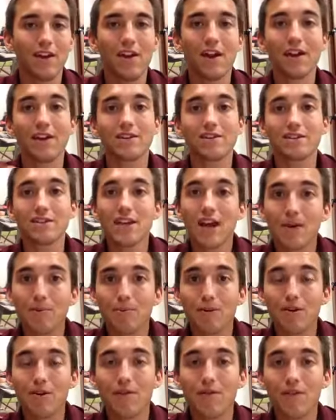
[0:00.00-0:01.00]

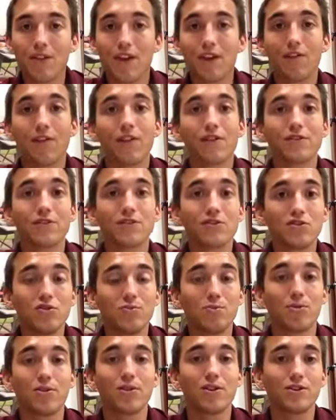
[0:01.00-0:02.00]
Except if you're
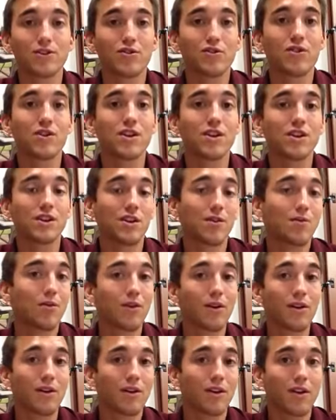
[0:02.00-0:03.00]
super intrigued in
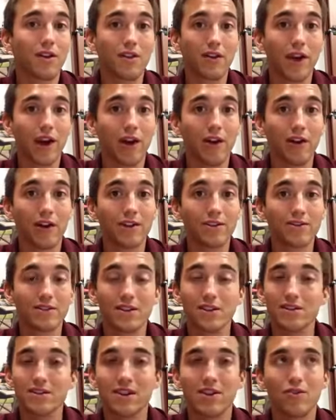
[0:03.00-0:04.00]
one of the other areas.
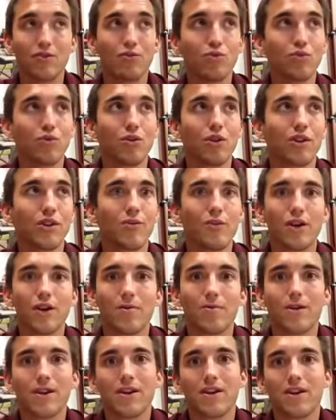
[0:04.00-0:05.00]
Let's say you really want
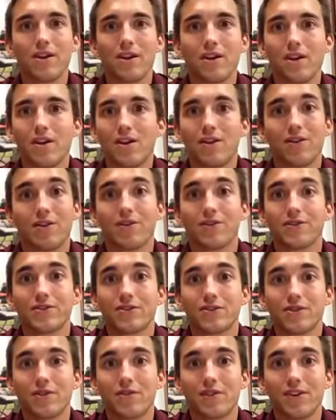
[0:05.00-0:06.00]
to be a
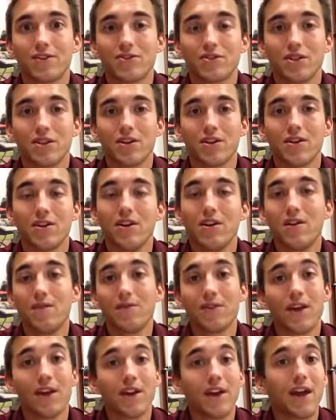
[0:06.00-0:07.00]
nurse eventually.
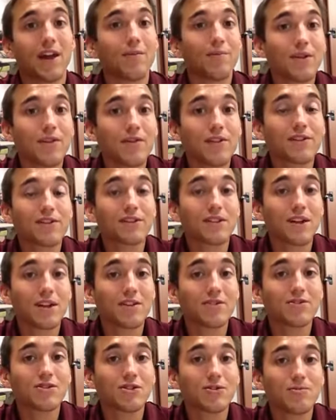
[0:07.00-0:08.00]
Anatomy and
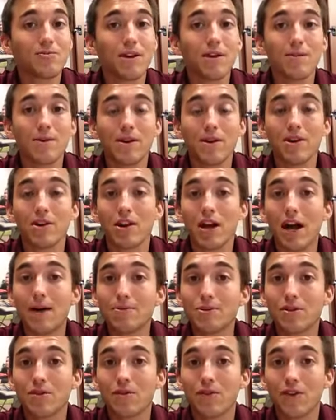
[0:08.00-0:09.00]
physiology may be a good
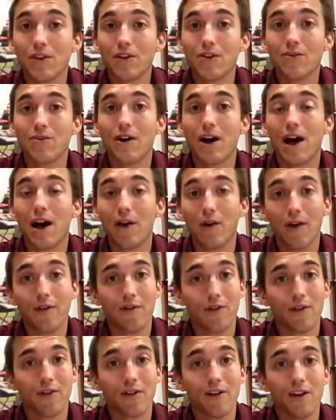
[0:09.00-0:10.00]
option for you.
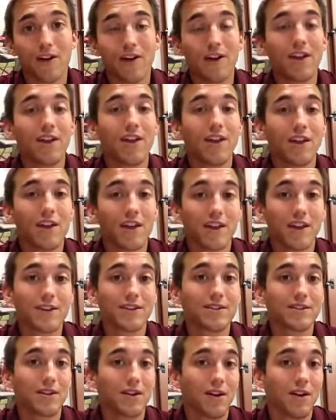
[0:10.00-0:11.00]
However, it
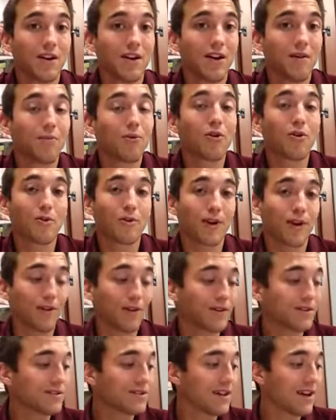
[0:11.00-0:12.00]
is a more
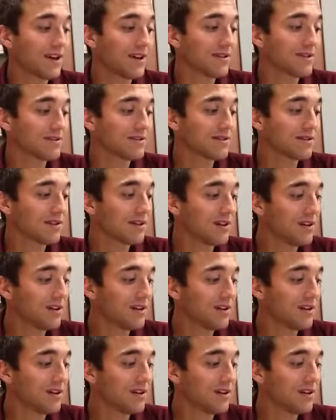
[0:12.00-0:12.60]
rigorous science.